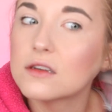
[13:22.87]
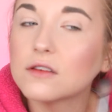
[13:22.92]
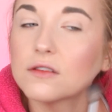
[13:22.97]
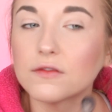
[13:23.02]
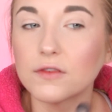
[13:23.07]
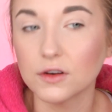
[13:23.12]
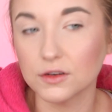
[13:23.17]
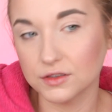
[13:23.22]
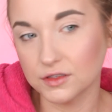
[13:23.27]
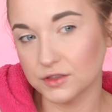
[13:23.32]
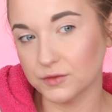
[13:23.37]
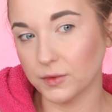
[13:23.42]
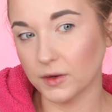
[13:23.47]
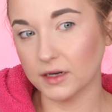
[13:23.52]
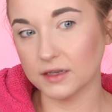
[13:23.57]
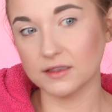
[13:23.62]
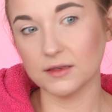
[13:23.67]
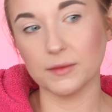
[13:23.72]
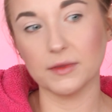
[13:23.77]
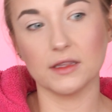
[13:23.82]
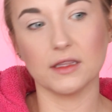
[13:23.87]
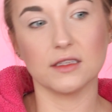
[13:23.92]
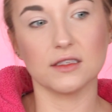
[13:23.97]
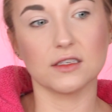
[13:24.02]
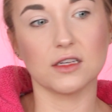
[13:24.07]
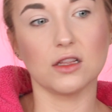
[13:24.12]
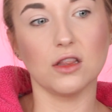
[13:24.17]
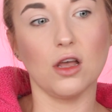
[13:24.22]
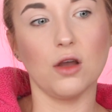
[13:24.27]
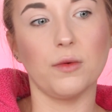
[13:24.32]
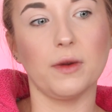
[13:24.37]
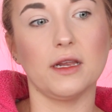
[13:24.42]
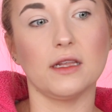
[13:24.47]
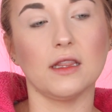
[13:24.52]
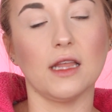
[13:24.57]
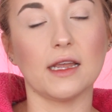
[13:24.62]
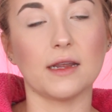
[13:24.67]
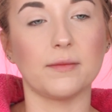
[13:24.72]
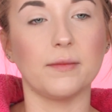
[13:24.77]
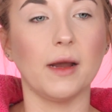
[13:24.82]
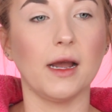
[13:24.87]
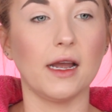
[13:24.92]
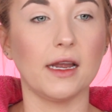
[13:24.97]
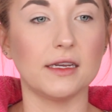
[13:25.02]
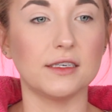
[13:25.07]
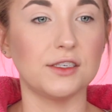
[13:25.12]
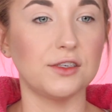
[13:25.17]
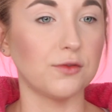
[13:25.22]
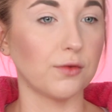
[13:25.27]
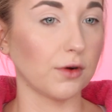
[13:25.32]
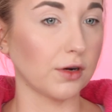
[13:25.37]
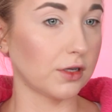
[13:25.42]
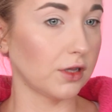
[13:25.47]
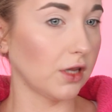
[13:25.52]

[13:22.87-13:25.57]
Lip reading: versus wearing something that's glowy like my Dior